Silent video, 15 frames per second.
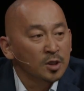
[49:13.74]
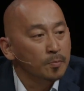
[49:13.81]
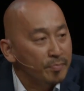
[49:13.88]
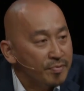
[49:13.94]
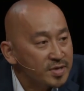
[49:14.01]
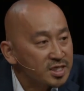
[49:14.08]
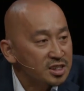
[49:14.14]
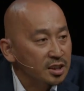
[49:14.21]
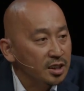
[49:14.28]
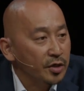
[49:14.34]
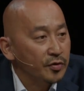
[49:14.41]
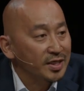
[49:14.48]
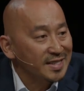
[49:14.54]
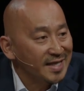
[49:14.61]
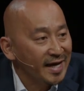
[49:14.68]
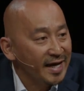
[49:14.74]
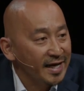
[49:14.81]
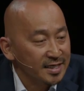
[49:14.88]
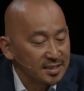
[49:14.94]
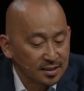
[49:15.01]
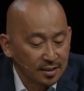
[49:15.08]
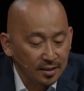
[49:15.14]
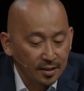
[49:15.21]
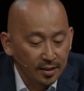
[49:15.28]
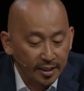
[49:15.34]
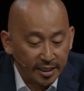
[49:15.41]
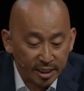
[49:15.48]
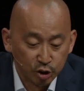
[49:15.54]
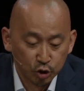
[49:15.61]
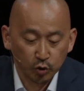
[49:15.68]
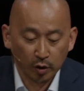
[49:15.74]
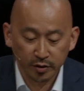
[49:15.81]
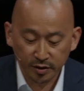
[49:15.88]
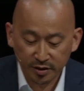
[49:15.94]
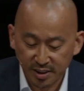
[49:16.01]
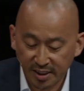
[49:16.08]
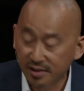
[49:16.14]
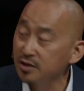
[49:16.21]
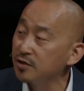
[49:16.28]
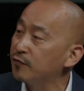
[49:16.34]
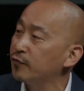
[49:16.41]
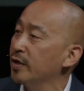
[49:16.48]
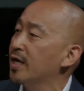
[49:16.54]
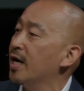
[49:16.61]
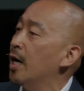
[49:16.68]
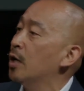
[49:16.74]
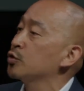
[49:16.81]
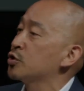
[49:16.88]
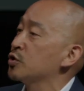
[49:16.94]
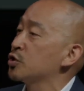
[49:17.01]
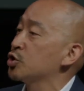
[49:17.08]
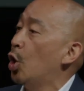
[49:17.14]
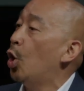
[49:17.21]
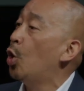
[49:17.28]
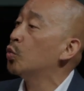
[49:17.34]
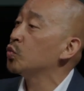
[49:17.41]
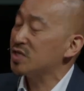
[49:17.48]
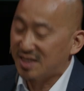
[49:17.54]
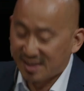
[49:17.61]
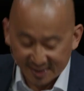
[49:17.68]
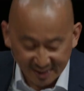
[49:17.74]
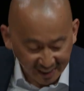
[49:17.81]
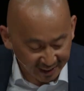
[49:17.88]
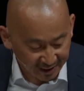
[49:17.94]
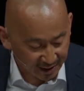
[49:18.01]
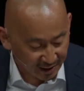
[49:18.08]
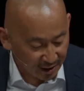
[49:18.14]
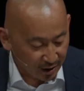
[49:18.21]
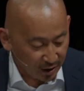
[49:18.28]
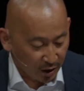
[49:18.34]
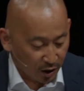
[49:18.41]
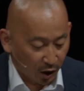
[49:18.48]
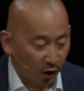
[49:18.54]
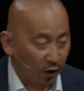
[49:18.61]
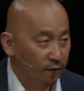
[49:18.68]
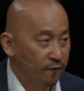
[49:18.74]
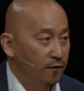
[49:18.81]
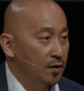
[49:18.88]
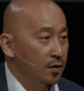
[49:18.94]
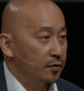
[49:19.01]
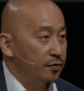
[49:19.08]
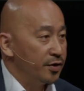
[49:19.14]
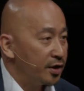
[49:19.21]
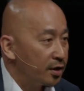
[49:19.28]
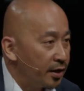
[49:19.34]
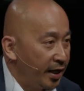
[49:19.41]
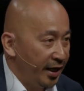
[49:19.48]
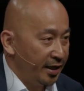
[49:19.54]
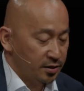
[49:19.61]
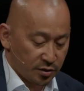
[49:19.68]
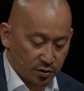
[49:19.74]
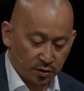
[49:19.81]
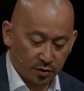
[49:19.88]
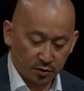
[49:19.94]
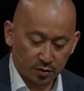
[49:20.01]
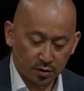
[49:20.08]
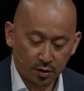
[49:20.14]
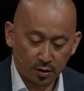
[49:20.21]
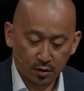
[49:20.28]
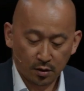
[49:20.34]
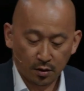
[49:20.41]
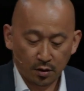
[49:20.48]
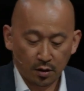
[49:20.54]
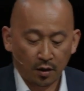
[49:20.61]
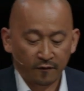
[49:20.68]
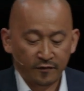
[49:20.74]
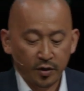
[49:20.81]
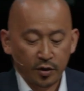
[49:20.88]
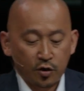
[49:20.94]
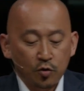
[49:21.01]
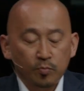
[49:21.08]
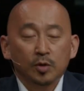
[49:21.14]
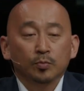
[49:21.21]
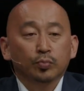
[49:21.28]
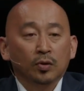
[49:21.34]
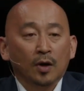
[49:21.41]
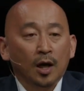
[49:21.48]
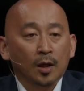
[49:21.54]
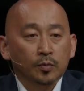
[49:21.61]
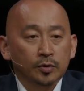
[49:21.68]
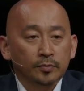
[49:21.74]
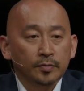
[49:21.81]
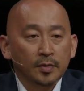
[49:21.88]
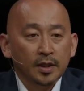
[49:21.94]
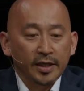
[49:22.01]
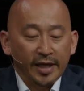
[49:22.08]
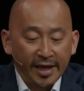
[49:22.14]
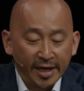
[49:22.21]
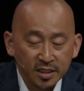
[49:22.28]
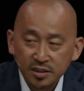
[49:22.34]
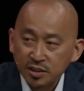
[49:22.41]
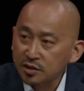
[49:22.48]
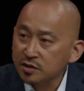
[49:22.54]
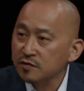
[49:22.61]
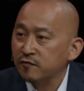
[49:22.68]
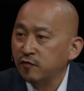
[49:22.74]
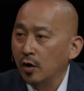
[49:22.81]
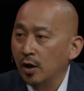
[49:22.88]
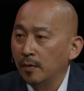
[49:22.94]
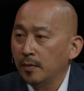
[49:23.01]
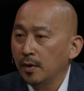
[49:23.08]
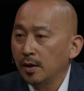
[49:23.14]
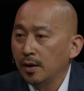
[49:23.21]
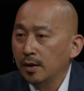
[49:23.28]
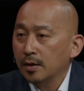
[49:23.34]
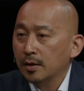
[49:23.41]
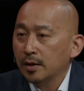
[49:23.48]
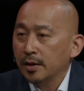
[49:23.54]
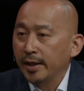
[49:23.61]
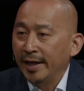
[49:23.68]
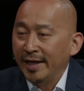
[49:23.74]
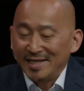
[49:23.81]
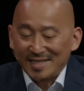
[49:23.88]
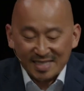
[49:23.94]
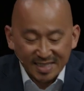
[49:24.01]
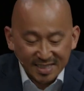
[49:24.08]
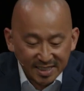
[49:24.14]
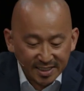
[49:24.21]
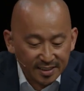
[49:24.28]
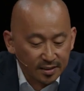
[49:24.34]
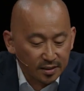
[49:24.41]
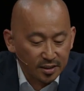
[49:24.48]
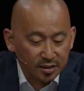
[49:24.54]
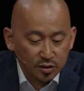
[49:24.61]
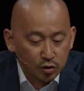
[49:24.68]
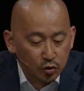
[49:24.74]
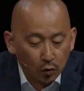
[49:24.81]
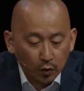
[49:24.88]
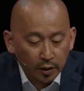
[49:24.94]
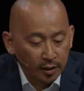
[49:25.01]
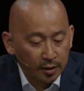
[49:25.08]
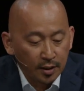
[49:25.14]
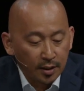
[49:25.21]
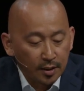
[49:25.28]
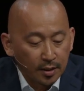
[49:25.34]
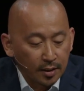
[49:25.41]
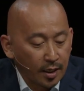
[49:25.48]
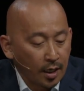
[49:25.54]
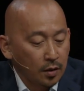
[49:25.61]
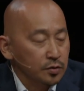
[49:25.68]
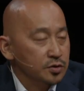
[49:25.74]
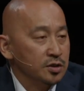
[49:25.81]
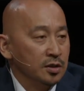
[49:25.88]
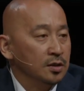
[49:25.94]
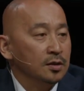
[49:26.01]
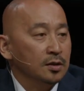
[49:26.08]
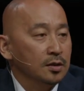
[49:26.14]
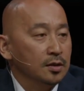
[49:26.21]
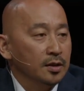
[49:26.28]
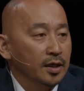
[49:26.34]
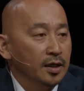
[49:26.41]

The missionary task is to understand different cultures' own set of their answers of the human problem. Answers from a sin-distorted culture.